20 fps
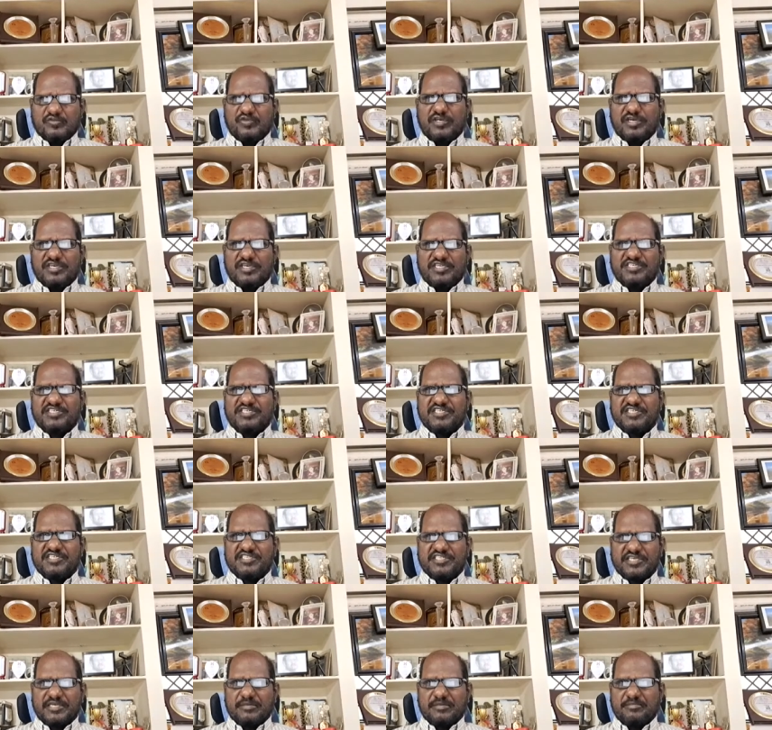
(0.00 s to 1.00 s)
We are
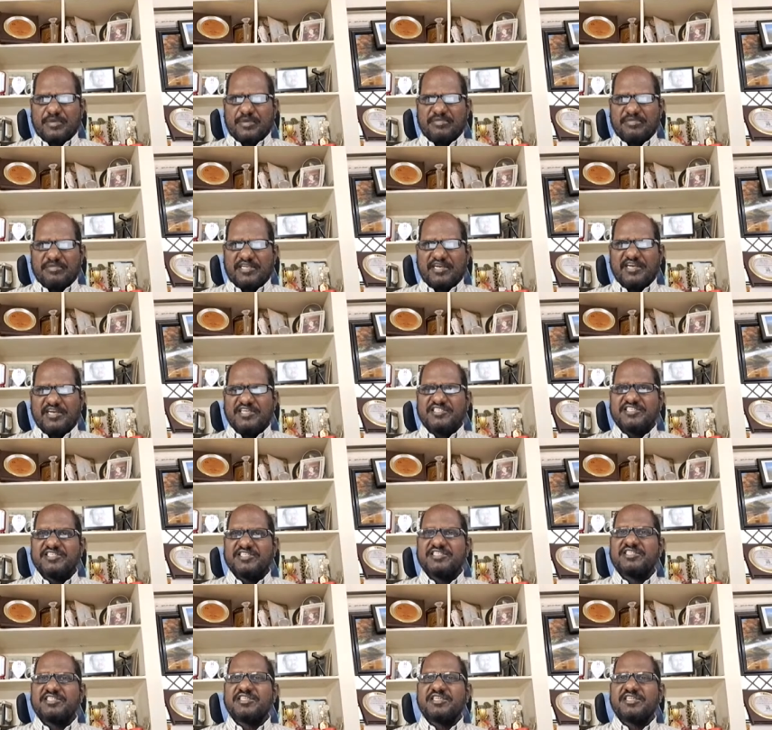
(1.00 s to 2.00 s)
discussing public
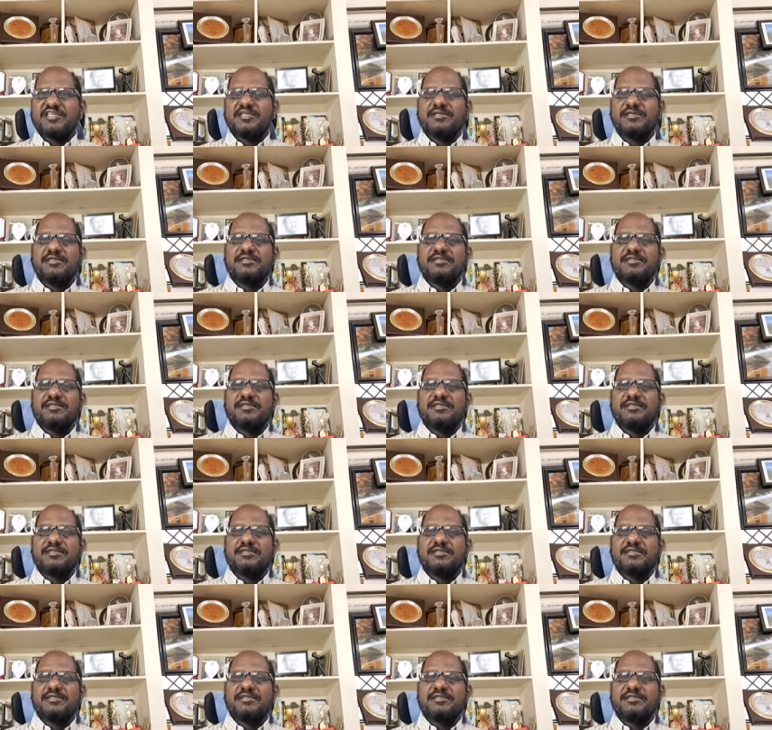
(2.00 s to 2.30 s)
relations